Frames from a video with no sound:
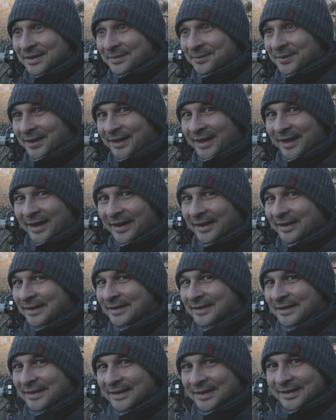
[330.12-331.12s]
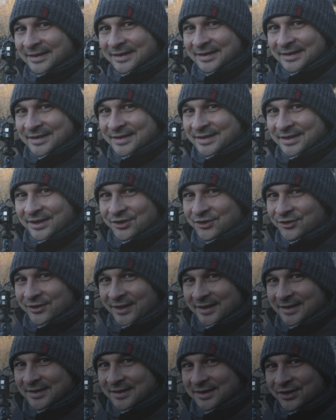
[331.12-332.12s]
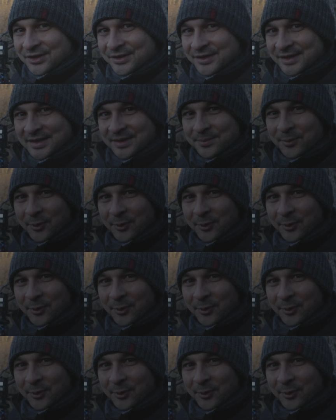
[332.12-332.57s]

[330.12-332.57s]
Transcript: But yeah, such great conditions this